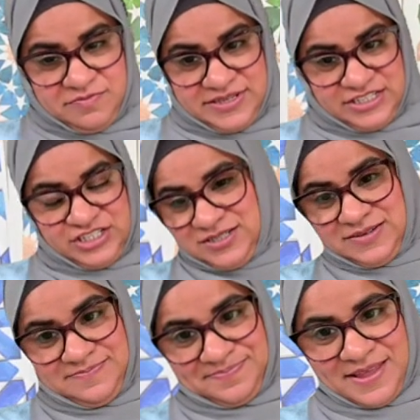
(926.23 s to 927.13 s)
You
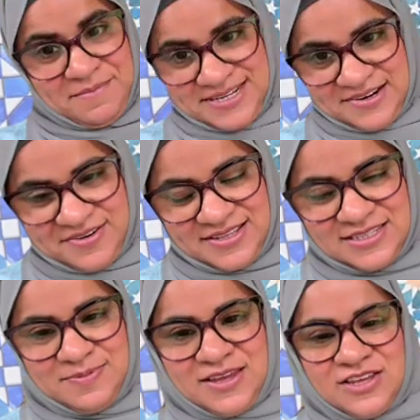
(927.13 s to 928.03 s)
are in a different
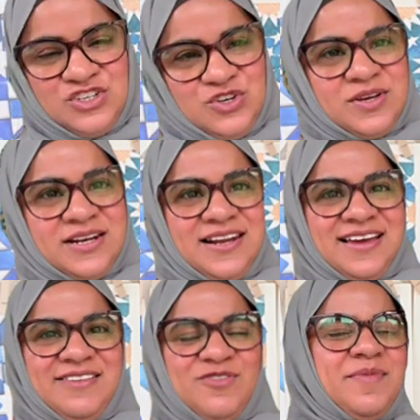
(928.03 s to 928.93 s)
position, my dear
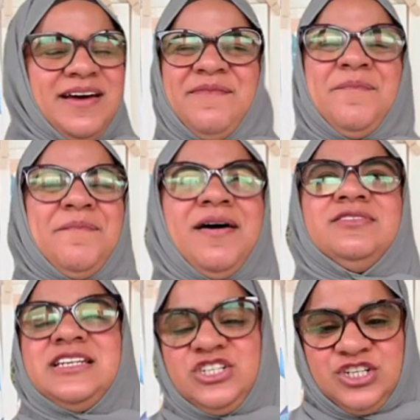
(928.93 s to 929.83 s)
friends, because you
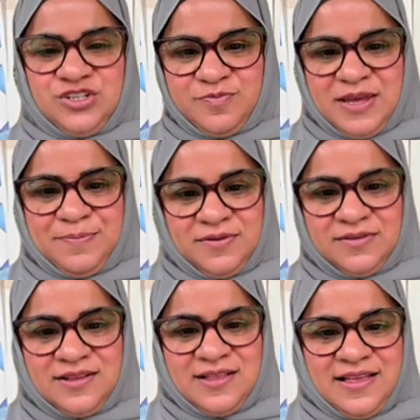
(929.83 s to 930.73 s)
can learn from a
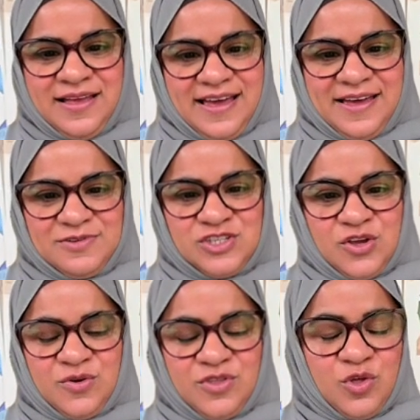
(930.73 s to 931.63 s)
multitude of
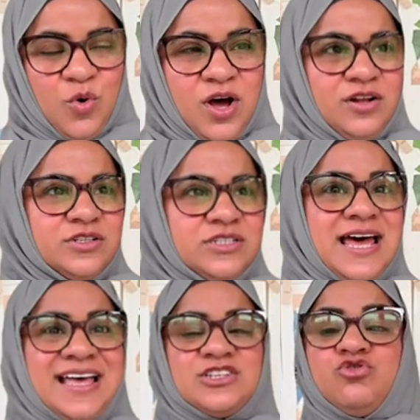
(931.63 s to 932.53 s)
people.
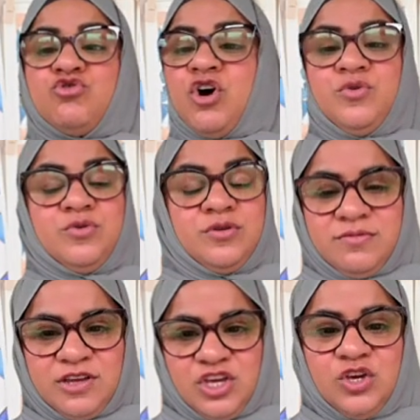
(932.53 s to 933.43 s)
And so the
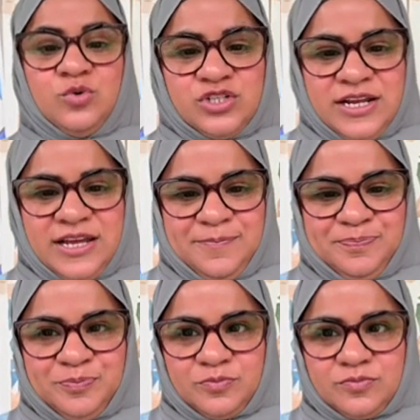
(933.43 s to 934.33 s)
world has
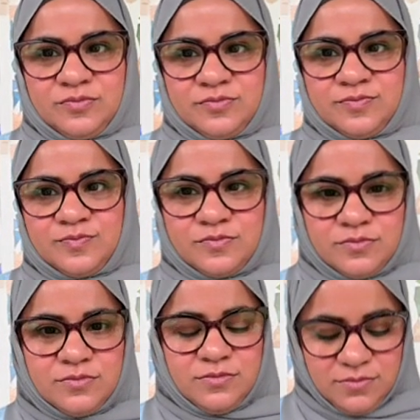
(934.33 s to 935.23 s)
grown hugely.